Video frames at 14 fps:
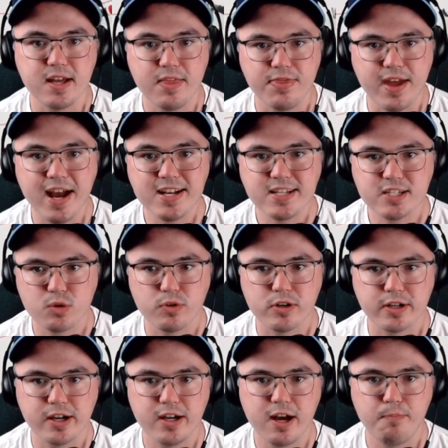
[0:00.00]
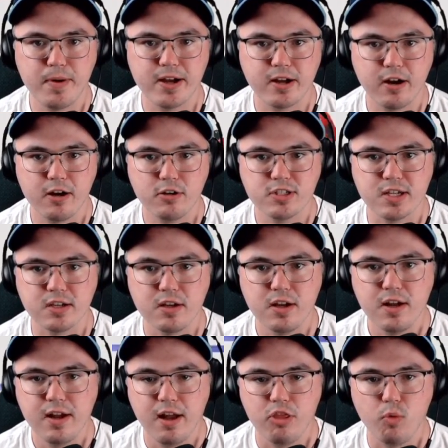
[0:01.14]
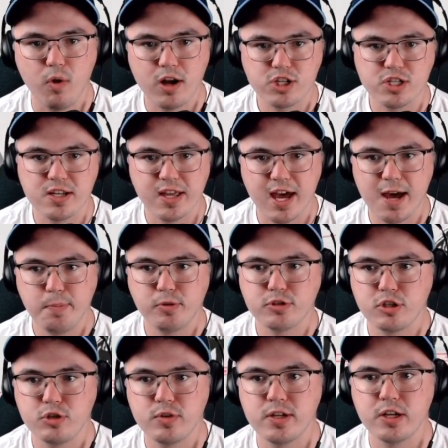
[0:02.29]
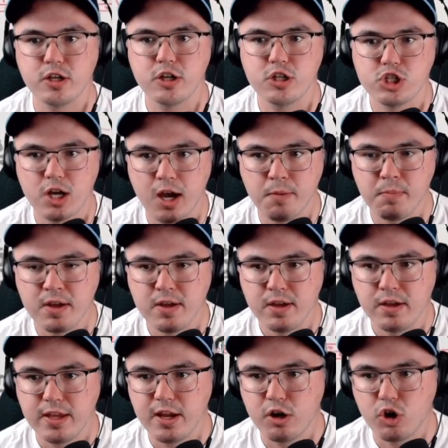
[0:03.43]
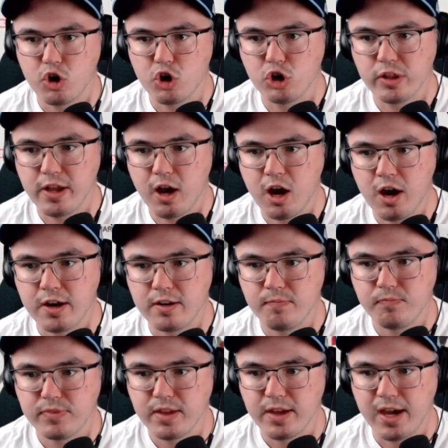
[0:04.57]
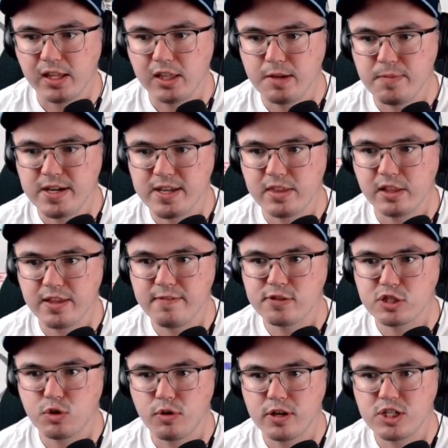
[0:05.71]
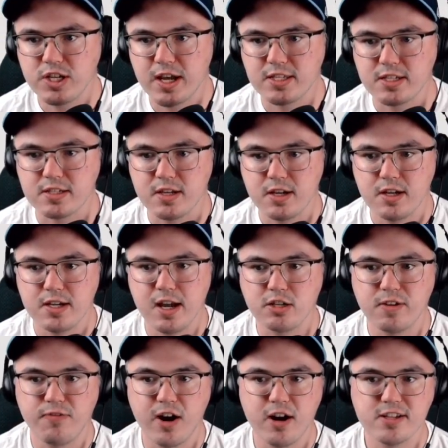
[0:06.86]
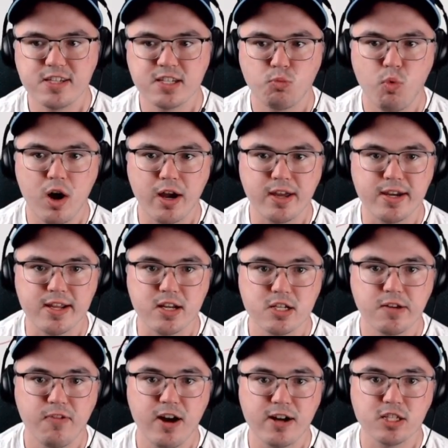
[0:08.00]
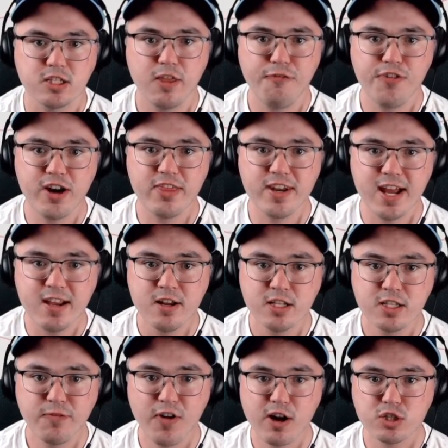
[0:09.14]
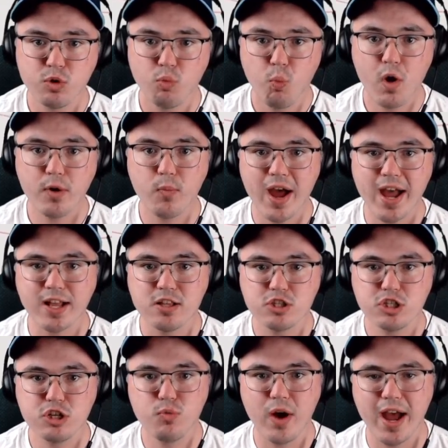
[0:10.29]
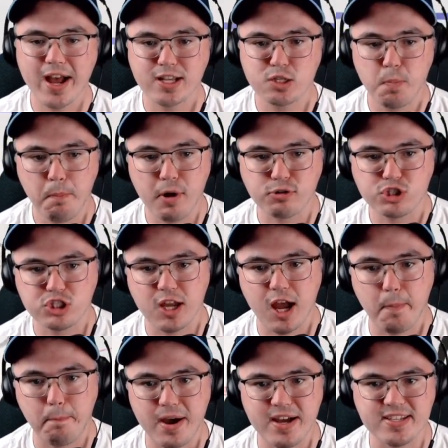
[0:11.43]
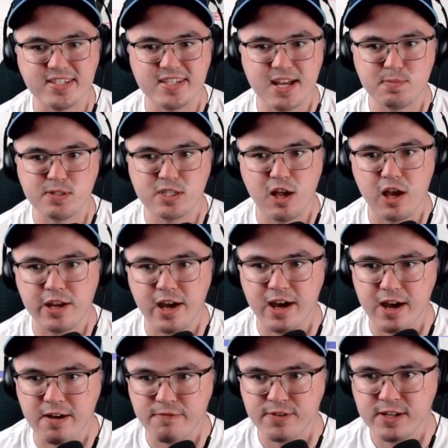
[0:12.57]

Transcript: That doesn't work. Cut off by Carlson. And the Washington Capitals are doing a good job here early on at limiting the Leafs scoring chances. Now Tavares is walking in. Tavares to the front of the net. Tavares, 1 whack, 2 whacks, both stopped by Samsonov.